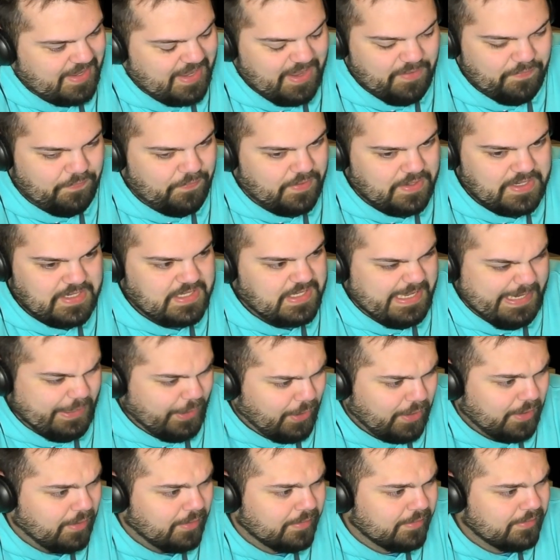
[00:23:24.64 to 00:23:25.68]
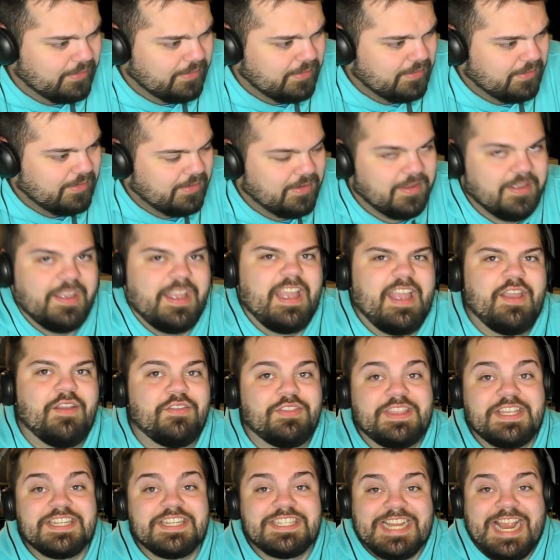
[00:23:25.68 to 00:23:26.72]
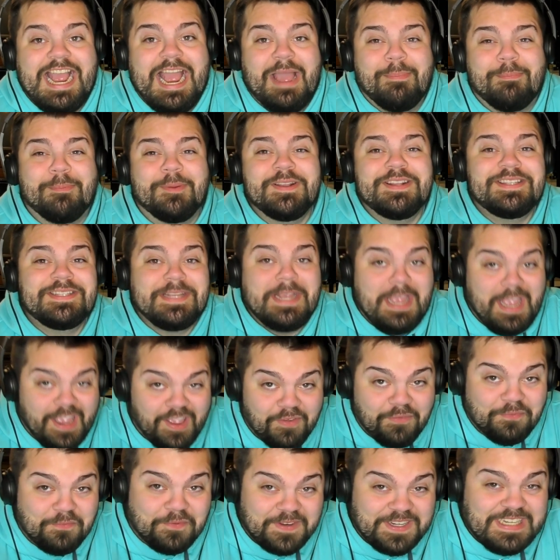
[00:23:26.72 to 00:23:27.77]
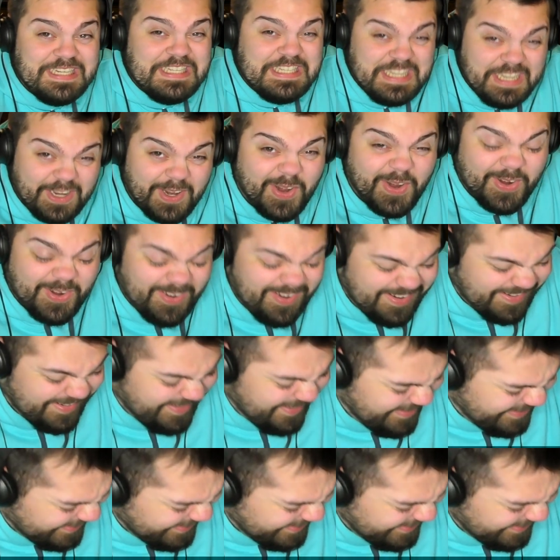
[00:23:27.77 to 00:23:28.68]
Every year? This happens every year?